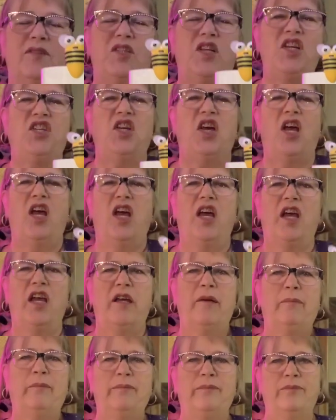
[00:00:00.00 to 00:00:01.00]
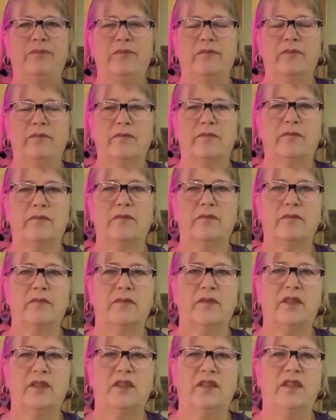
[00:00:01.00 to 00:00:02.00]
tea time.
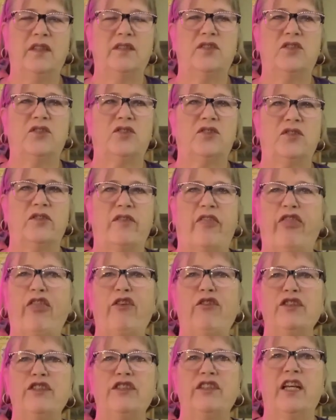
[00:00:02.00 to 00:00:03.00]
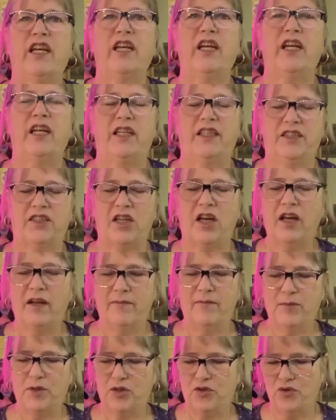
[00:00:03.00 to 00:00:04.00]
It's Thursday and it's
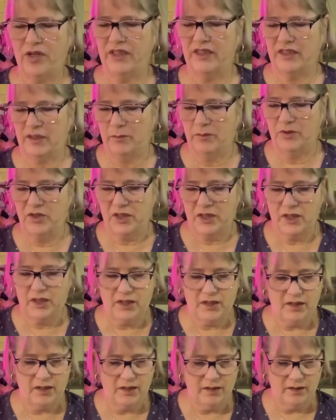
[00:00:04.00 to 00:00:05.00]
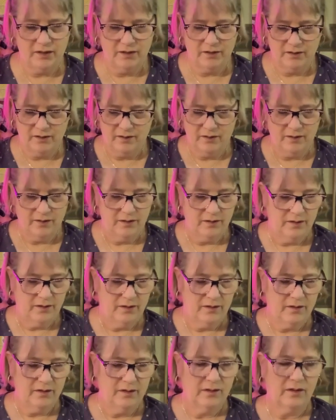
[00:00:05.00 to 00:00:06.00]
time to drink some tea.
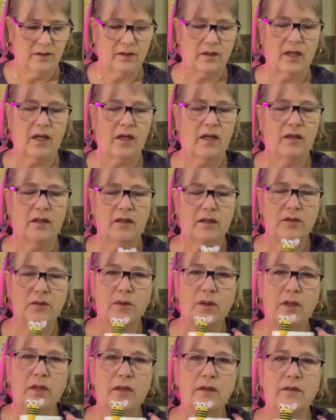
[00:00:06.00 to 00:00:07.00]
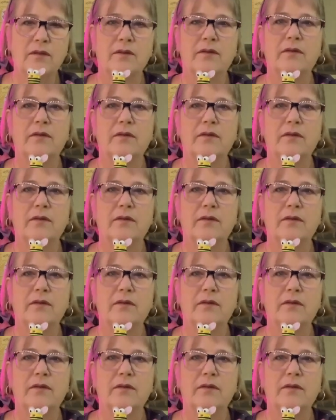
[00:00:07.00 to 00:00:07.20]
Okay, this one,